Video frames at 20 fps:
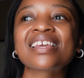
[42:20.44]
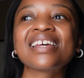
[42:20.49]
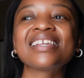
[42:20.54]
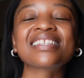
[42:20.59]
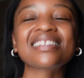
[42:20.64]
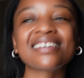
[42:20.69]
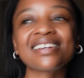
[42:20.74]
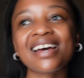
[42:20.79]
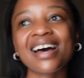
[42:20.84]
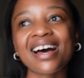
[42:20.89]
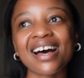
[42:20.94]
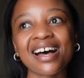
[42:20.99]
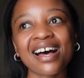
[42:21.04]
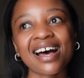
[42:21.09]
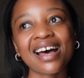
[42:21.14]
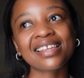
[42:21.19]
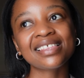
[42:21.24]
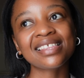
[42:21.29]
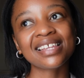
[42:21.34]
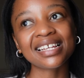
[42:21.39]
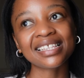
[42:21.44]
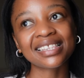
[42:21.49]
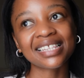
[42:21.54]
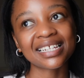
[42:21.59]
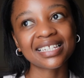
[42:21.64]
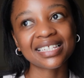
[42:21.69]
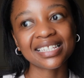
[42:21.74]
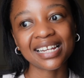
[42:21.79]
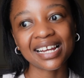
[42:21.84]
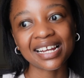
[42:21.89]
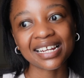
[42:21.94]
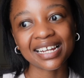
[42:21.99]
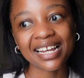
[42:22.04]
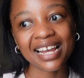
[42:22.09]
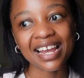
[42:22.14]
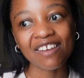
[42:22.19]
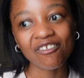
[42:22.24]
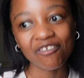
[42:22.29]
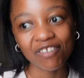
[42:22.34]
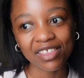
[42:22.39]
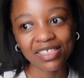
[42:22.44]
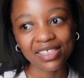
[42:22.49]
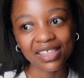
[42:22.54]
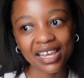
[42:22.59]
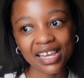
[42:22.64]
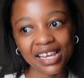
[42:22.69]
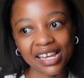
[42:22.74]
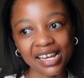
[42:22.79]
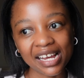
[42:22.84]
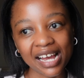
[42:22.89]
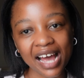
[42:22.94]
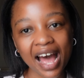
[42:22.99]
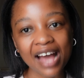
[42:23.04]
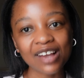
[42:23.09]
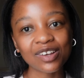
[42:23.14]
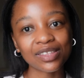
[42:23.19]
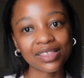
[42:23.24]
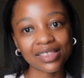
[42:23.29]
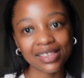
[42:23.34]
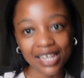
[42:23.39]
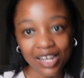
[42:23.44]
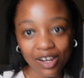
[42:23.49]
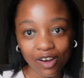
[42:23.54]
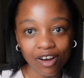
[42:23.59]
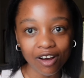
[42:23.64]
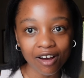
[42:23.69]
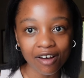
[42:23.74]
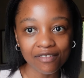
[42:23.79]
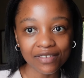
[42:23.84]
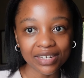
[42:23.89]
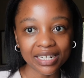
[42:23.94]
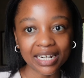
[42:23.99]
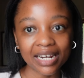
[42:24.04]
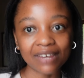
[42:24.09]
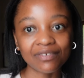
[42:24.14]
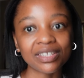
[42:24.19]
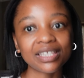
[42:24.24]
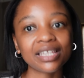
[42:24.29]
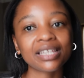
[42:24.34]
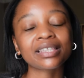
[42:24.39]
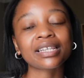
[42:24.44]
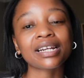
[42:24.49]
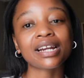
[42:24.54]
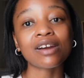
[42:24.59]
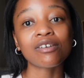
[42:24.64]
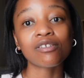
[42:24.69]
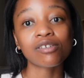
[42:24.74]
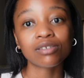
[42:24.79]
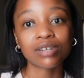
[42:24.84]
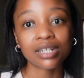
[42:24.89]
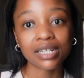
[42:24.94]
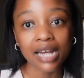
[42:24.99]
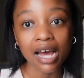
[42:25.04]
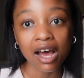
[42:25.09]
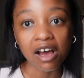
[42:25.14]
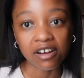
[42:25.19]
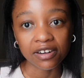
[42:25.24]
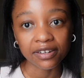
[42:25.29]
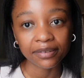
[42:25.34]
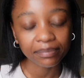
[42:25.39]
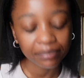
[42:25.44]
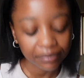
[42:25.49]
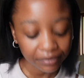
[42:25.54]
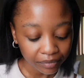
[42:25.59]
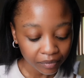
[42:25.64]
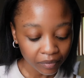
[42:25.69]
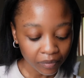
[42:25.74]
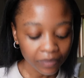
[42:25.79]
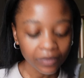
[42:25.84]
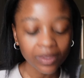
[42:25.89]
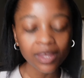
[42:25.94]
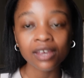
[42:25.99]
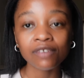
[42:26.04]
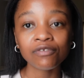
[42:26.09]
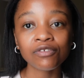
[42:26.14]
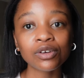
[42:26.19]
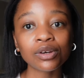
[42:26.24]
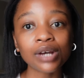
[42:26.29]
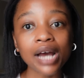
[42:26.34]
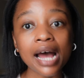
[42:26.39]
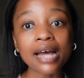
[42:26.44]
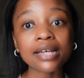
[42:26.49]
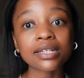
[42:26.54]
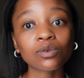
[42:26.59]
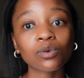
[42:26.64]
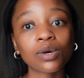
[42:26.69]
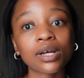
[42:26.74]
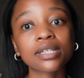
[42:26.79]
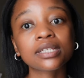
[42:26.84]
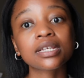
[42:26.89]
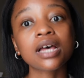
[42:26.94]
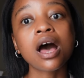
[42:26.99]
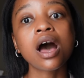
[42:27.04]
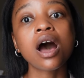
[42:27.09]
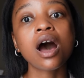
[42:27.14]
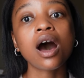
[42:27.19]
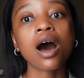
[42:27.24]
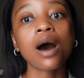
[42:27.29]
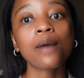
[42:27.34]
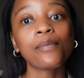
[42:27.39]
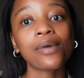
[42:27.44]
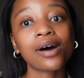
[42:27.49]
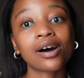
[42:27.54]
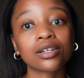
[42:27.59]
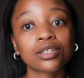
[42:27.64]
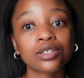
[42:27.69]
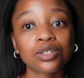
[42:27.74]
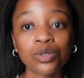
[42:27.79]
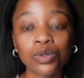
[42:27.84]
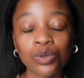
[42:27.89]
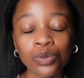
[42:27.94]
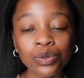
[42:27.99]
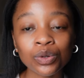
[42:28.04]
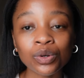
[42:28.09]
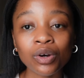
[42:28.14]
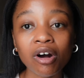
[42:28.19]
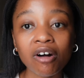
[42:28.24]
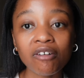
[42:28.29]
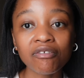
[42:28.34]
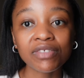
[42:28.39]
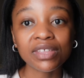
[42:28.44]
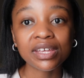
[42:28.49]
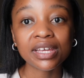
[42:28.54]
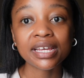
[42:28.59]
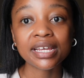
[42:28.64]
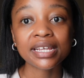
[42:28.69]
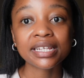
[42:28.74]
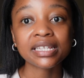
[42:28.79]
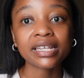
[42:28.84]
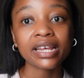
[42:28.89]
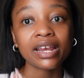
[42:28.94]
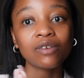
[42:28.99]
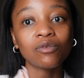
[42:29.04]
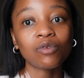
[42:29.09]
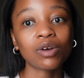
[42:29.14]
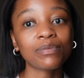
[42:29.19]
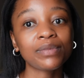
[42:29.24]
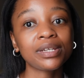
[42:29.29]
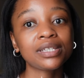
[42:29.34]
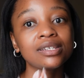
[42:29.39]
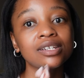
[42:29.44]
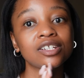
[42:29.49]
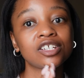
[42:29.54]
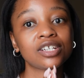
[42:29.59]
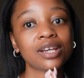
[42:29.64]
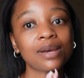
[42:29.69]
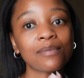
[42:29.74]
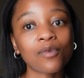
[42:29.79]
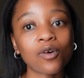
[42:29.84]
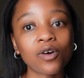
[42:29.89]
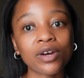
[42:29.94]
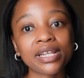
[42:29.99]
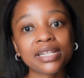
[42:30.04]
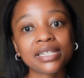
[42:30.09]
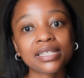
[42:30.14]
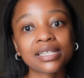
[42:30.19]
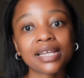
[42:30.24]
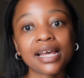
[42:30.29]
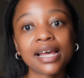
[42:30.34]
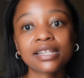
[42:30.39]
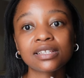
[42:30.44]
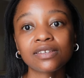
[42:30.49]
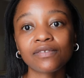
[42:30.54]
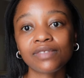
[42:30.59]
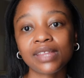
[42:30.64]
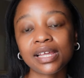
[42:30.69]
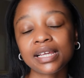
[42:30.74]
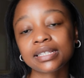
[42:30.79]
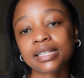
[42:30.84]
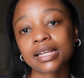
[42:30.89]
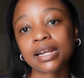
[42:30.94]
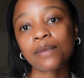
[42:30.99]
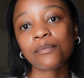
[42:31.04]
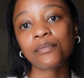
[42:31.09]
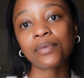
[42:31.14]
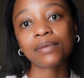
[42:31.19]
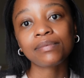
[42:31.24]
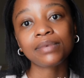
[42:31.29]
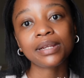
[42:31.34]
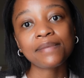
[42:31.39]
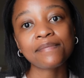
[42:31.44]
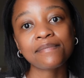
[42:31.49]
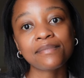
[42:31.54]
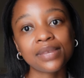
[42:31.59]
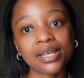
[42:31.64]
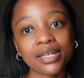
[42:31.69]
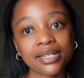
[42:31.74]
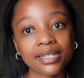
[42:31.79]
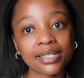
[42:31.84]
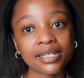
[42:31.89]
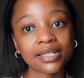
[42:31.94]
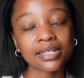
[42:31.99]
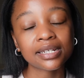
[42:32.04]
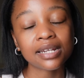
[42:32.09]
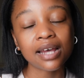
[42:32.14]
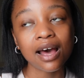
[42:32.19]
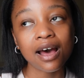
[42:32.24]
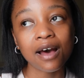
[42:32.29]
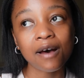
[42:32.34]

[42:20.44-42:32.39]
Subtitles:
So yeah, I think that's like everything I could think of and everything that I wrote down. If you guys want a part 2 of this and want me to share more insights of things that I probably missed,